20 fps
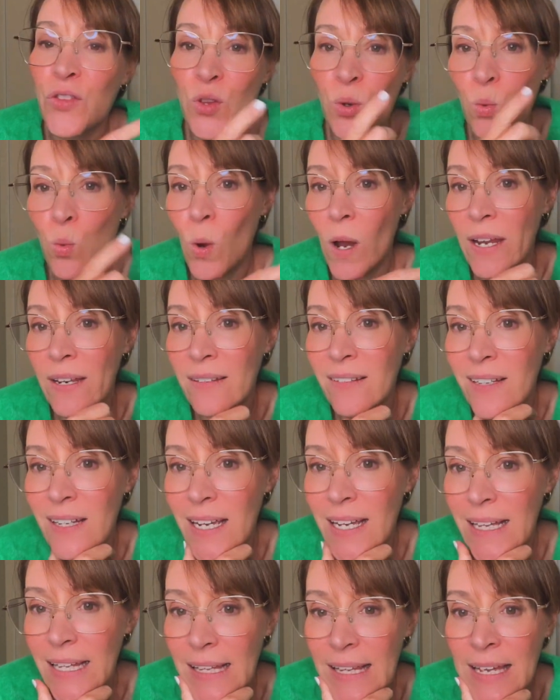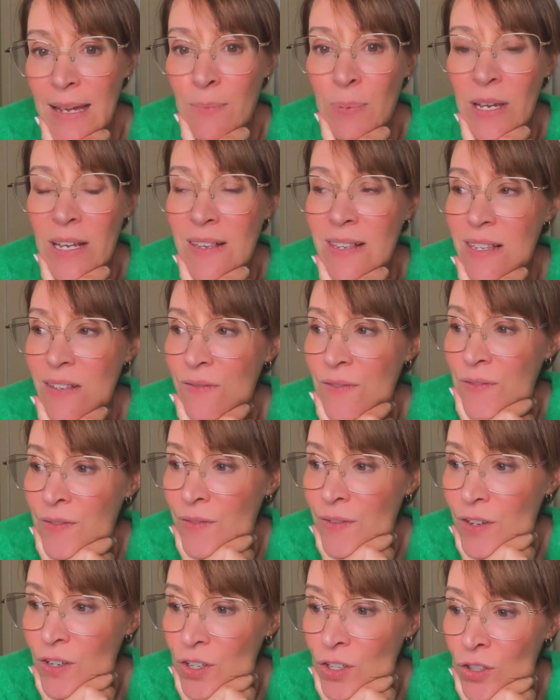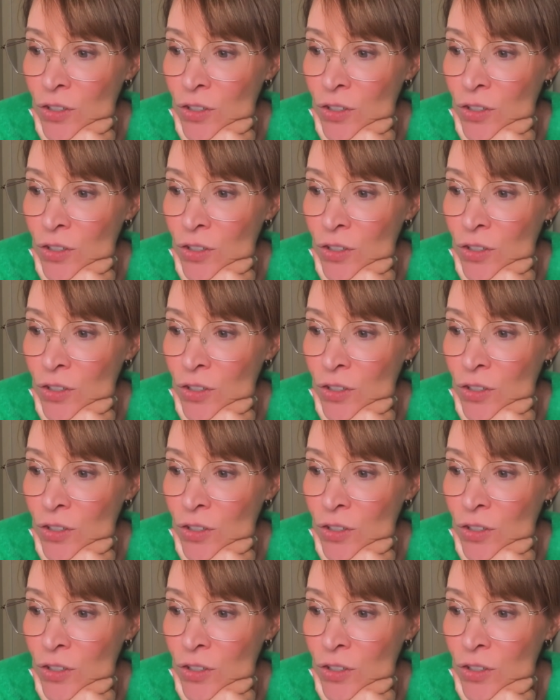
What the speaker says: The one clear piece of